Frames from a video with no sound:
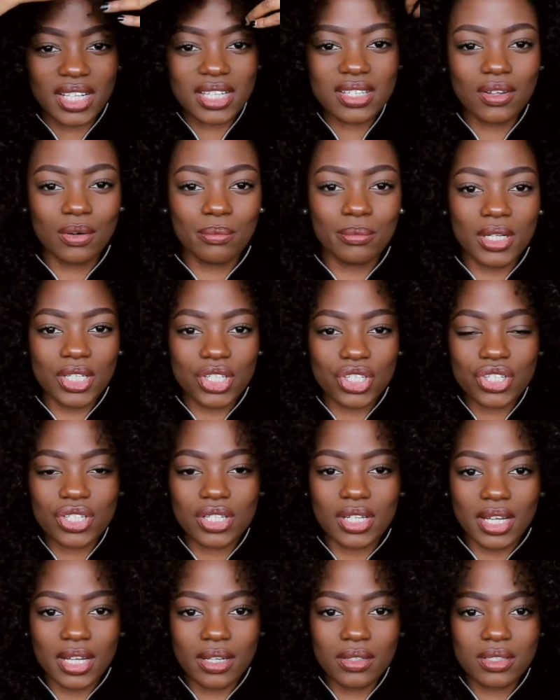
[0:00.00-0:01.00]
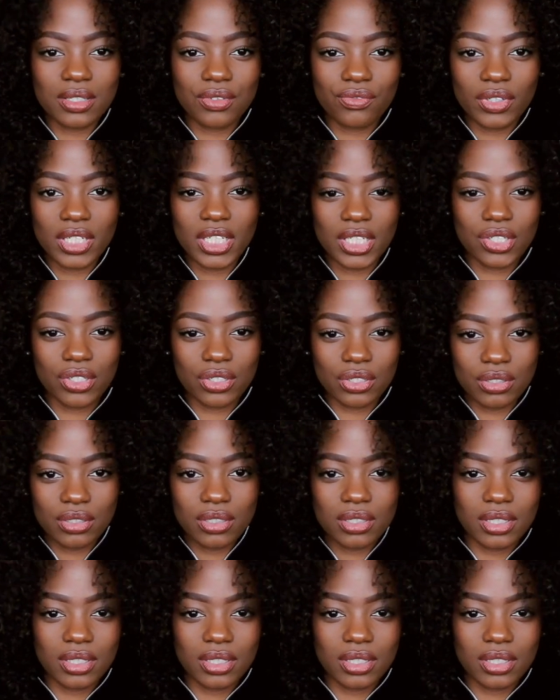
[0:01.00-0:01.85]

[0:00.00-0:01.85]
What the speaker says: There's not much else to really do.